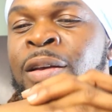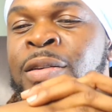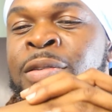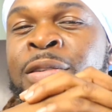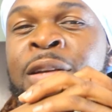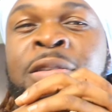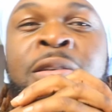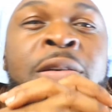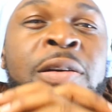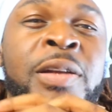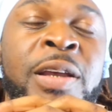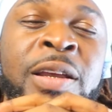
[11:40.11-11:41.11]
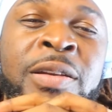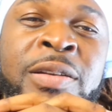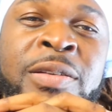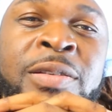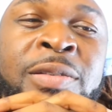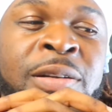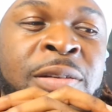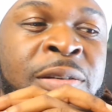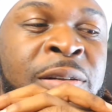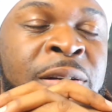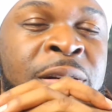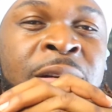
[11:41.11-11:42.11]
Such a good ending, such
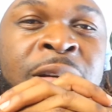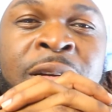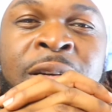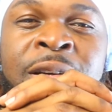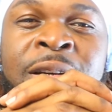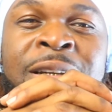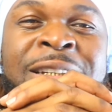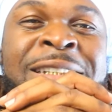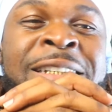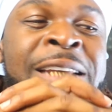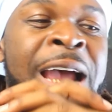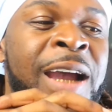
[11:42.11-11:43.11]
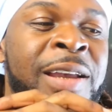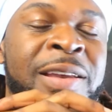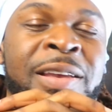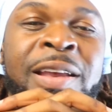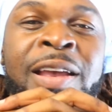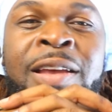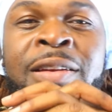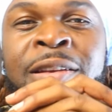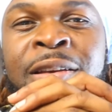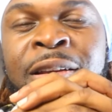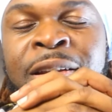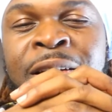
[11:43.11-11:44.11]
a shocking
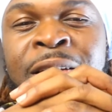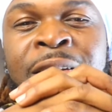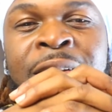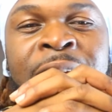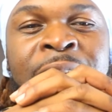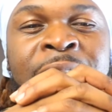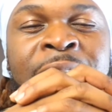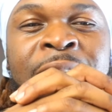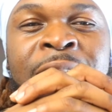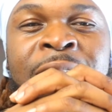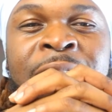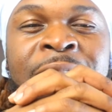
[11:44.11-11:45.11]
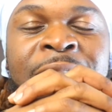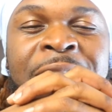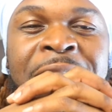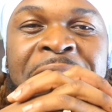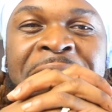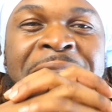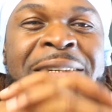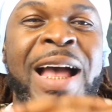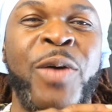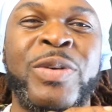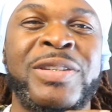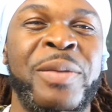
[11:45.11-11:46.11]
ending. Goodness,
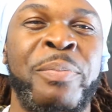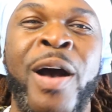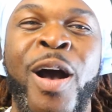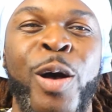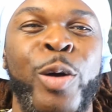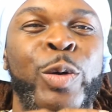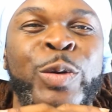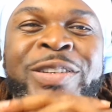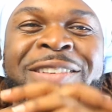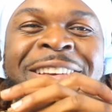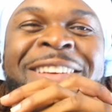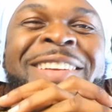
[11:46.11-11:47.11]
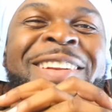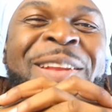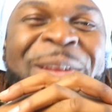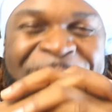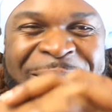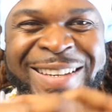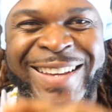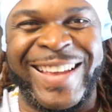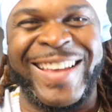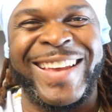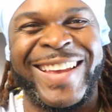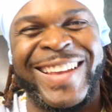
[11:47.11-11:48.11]
I was appalled. You know what I'm
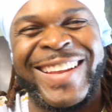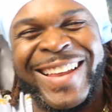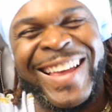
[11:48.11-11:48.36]
saying?